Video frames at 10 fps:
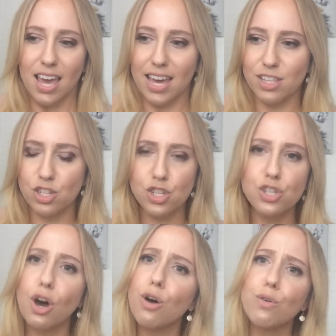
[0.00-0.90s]
it's
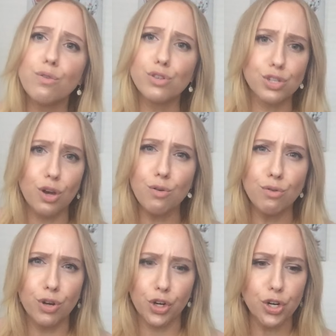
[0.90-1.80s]
so
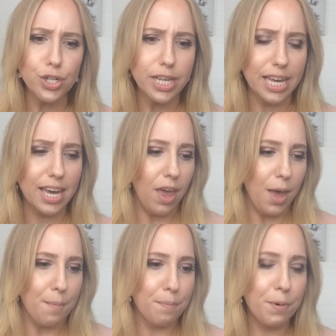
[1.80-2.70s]
girly,
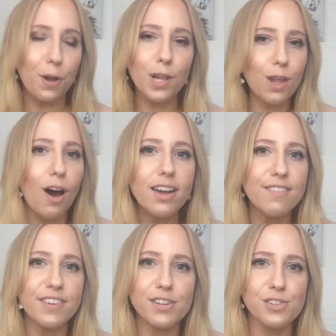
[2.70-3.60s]
but a lot
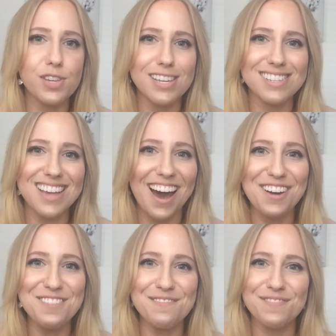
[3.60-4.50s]
of it is
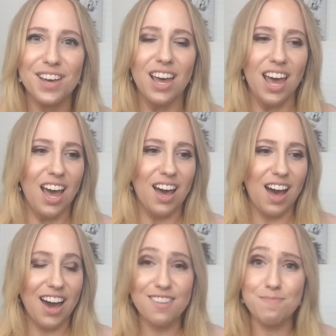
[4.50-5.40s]
out
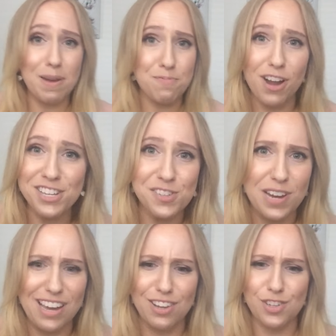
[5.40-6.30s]
of my price
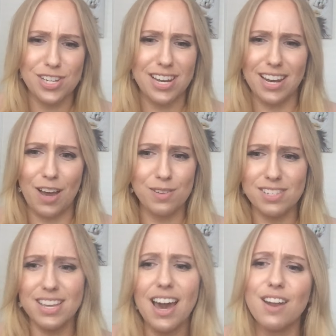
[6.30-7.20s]
range, and I would
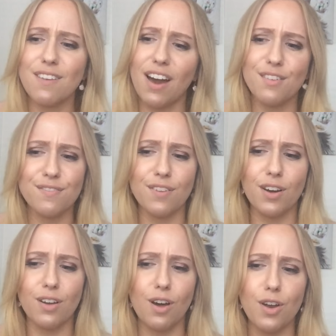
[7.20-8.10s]
say out of
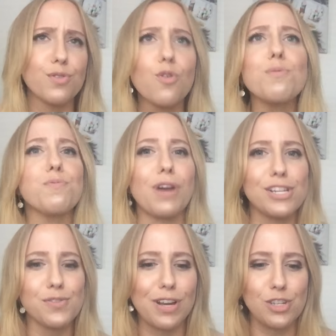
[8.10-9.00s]
a normal
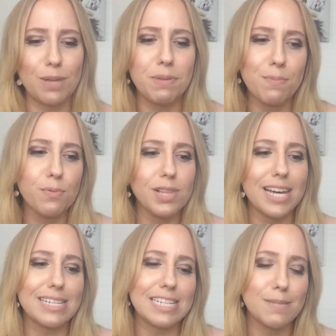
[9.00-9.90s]
price range that people would
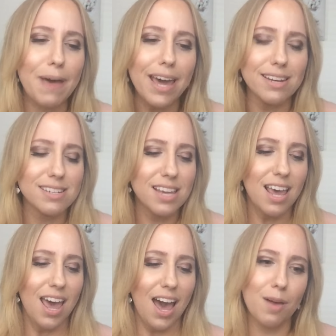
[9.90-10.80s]
like to spend.
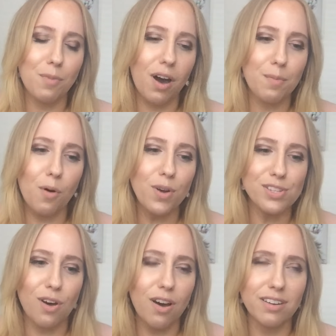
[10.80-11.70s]
I'm
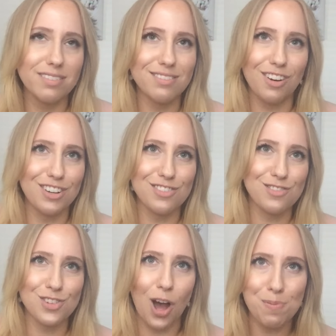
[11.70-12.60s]
always on
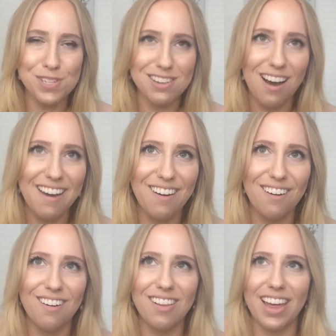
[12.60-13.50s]
Shop
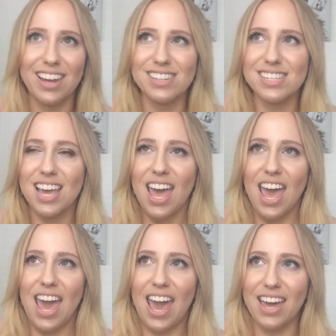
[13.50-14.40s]
Style
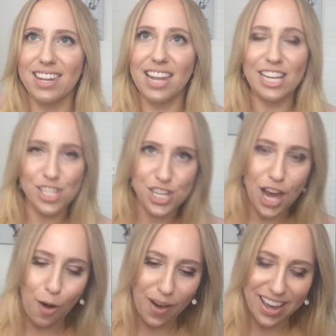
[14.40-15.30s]
and Like to
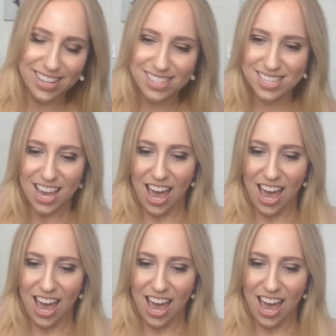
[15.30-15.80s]
Know It,